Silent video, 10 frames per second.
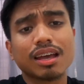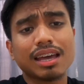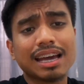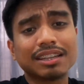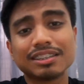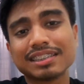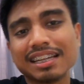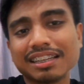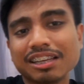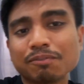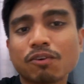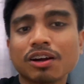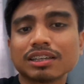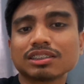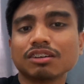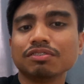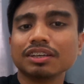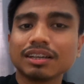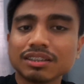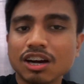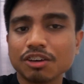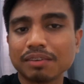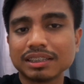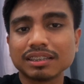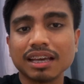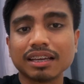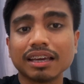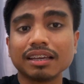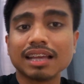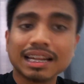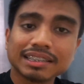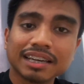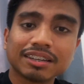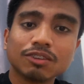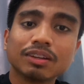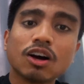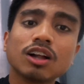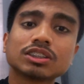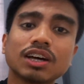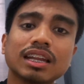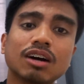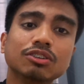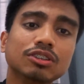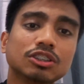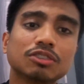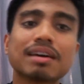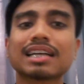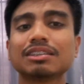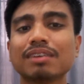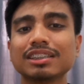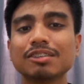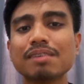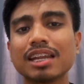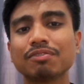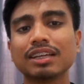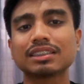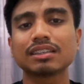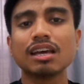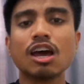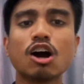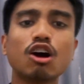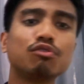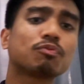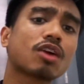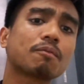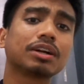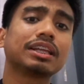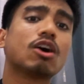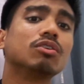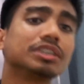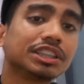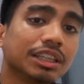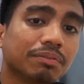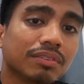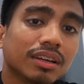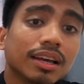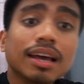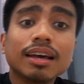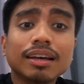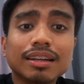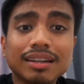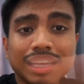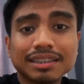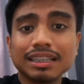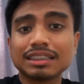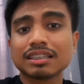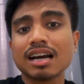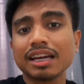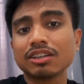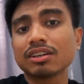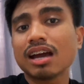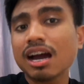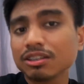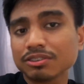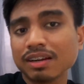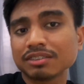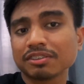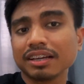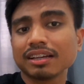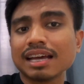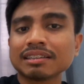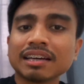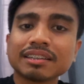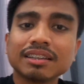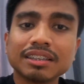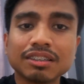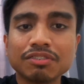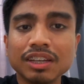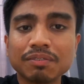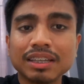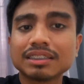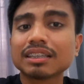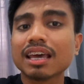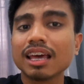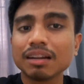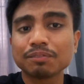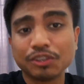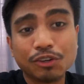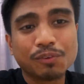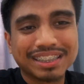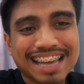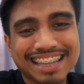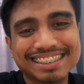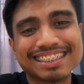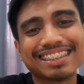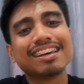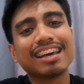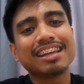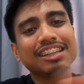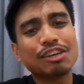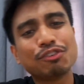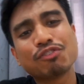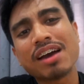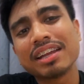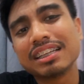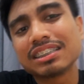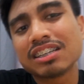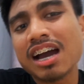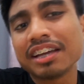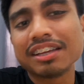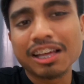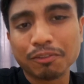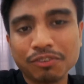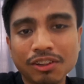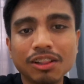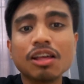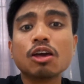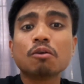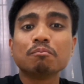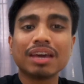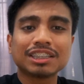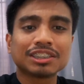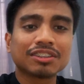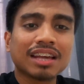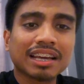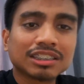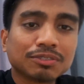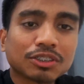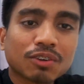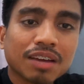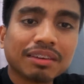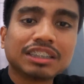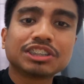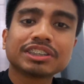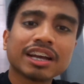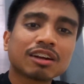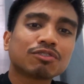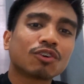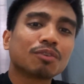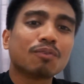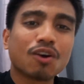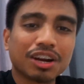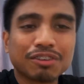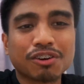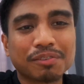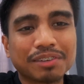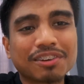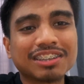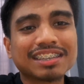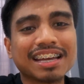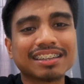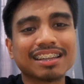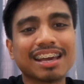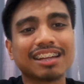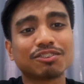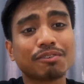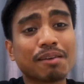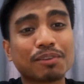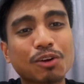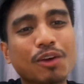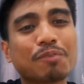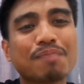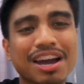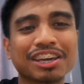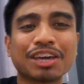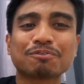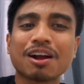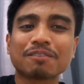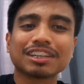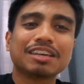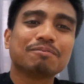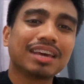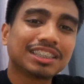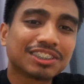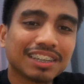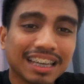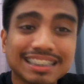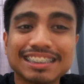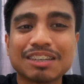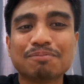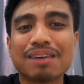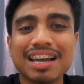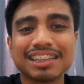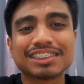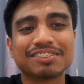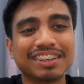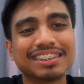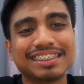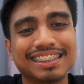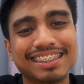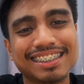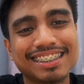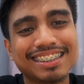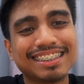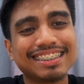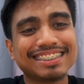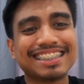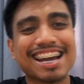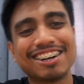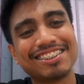Understanding the importance of legal documents like a land title will also allow you to maximize the benefits of property ownership. Let this guide on how to transfer a land title in the Philippines help you with that. And if you find this guide helpful, make sure to like and subscribe and share for more informative content. And remember, when buying a property, make sure it's Zambales Realty. Ciao.